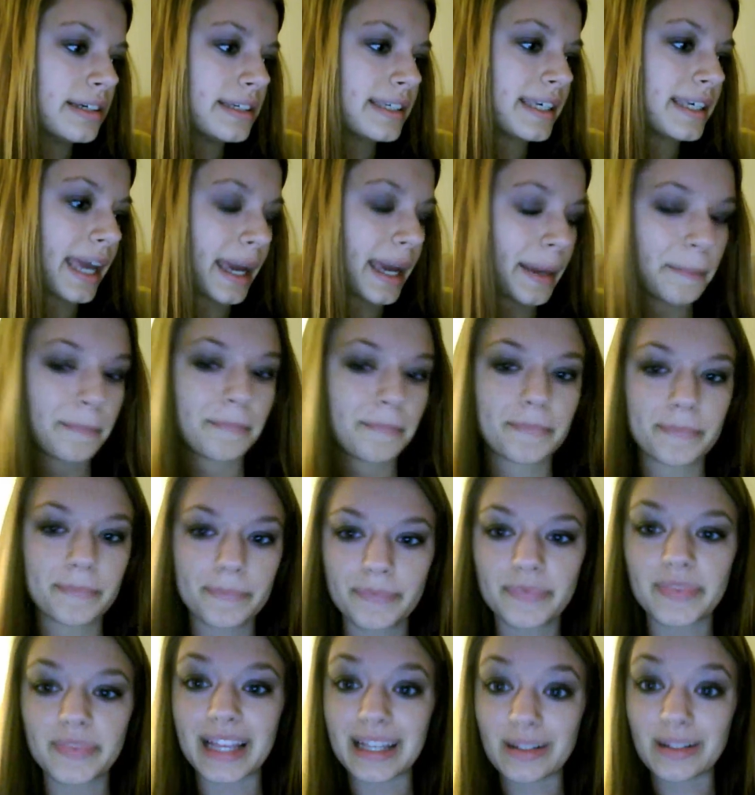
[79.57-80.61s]
yeah,
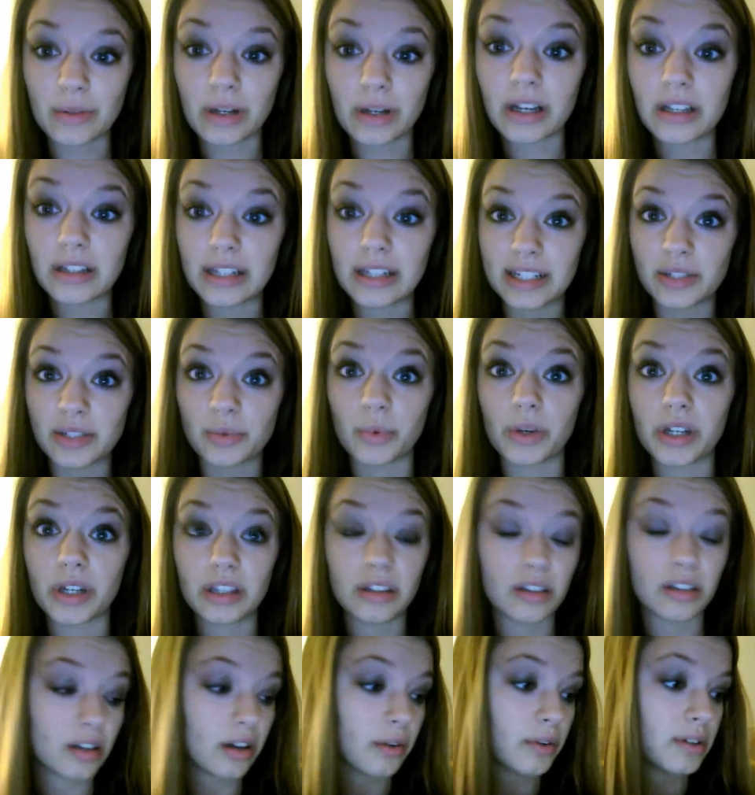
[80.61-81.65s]
that's what
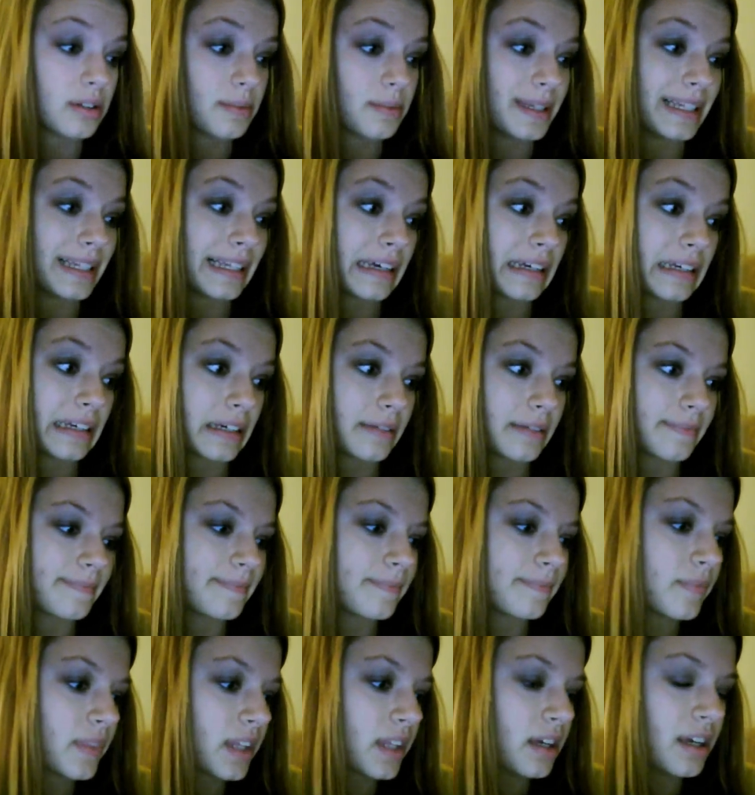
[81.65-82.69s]
you're going to be learning.
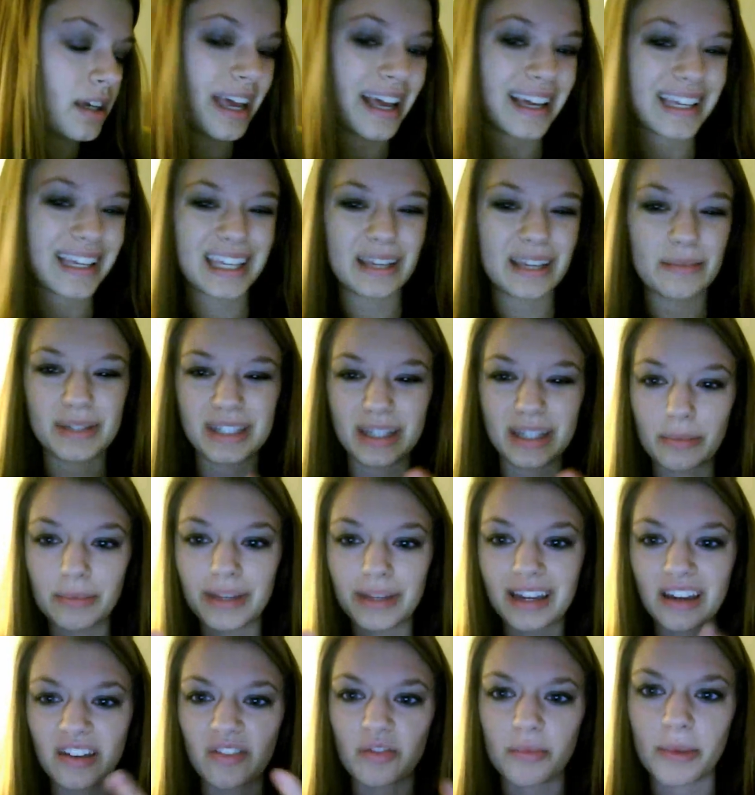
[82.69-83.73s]
I keep
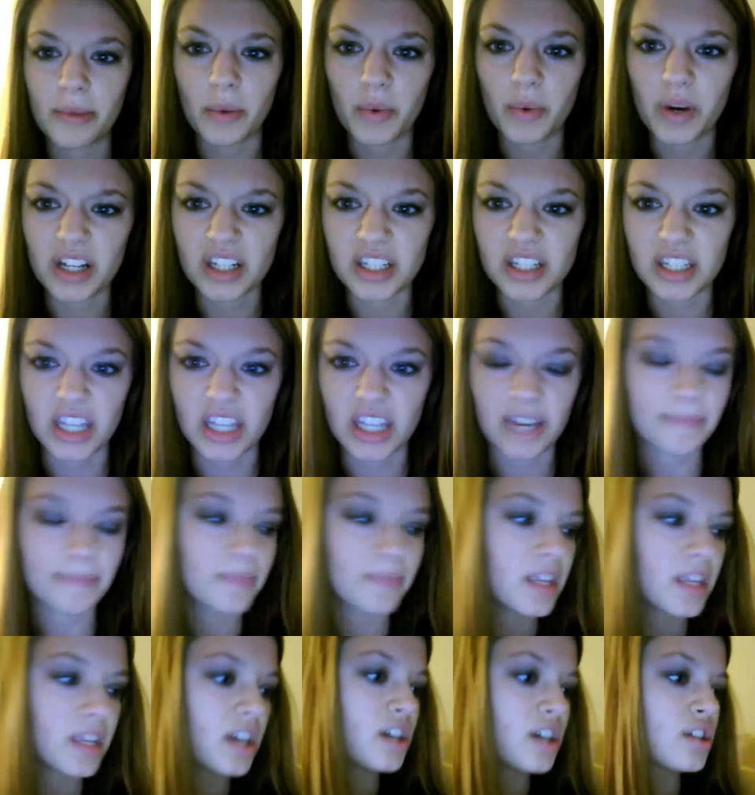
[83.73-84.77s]
stumbling over my words there.
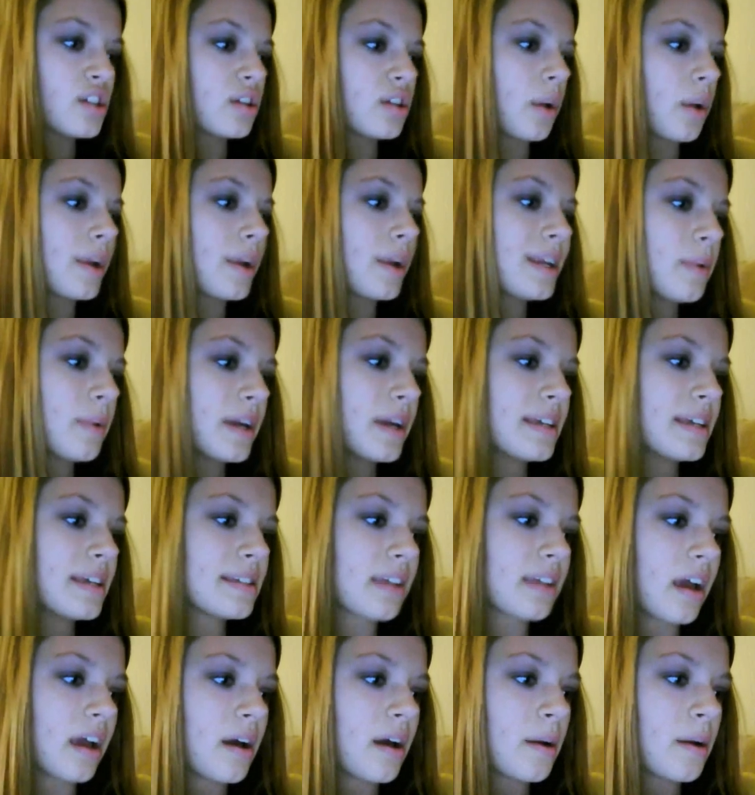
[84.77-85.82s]
So, anyways,
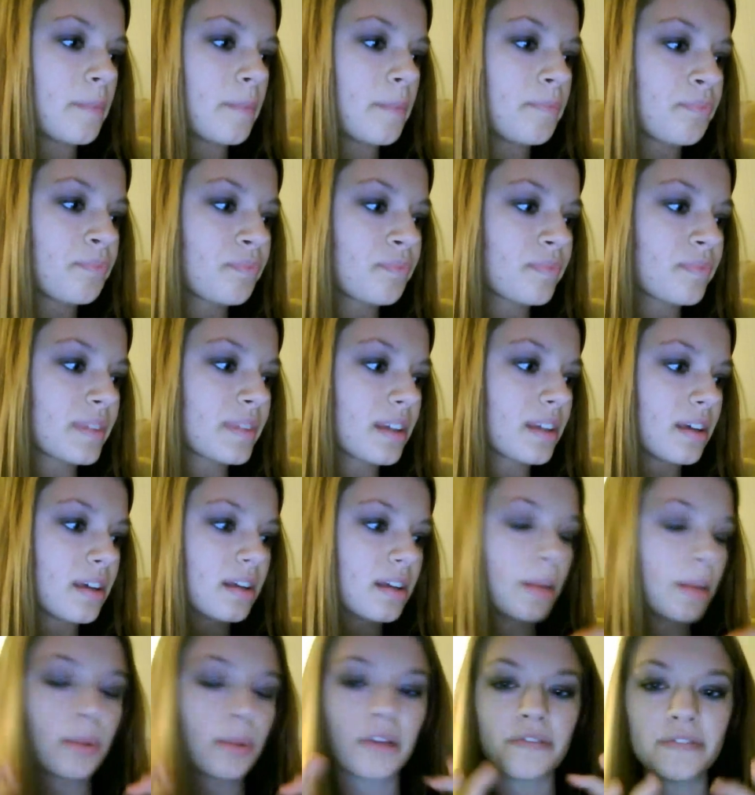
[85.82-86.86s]
a
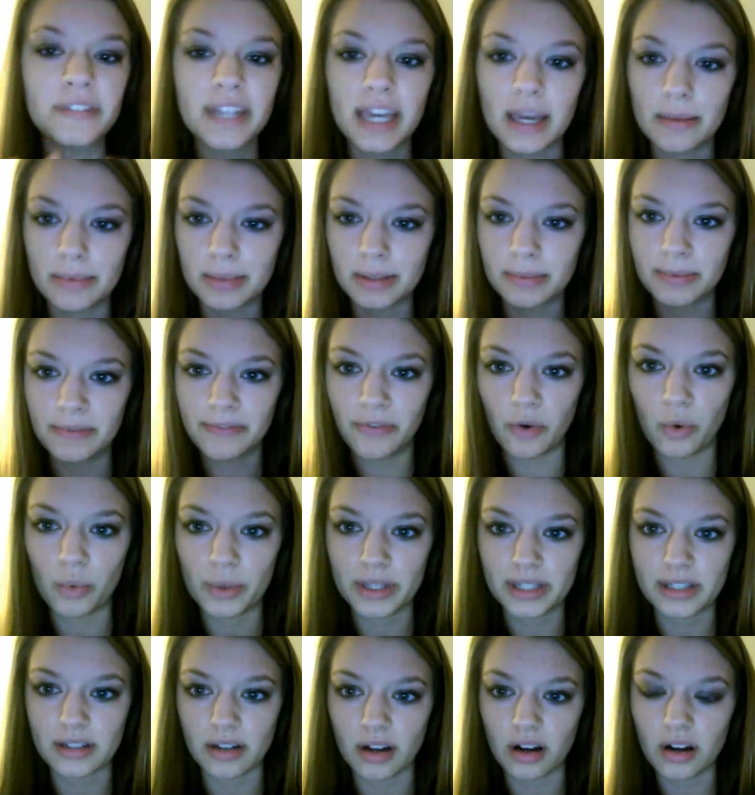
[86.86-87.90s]
couple of tips before we
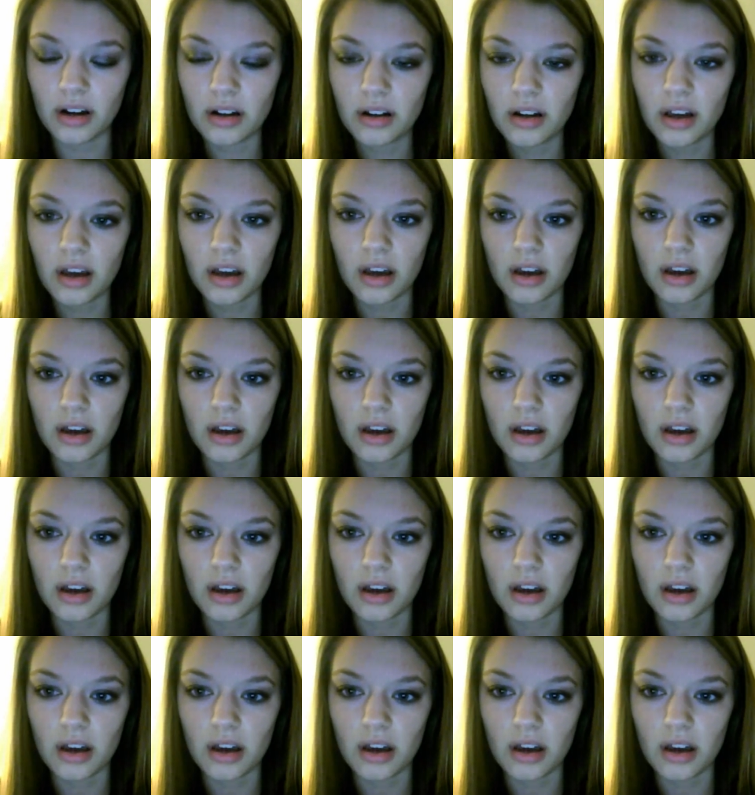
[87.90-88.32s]
start.